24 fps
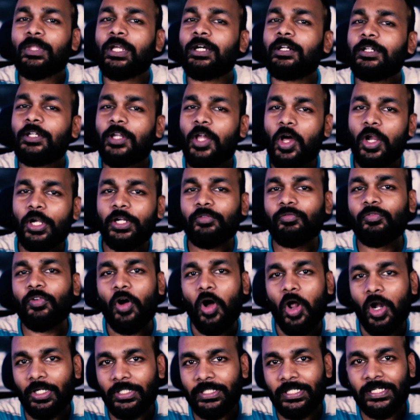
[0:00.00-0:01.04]
A lot of
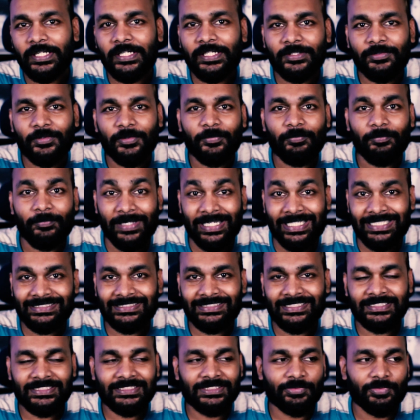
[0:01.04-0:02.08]
alternative
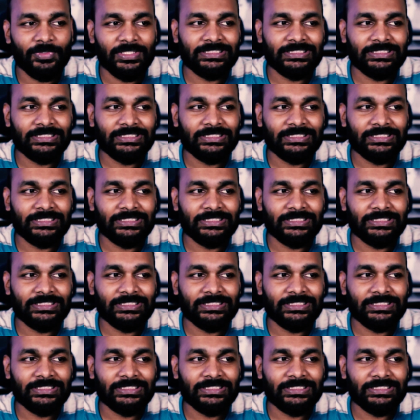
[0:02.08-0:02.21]
medicines,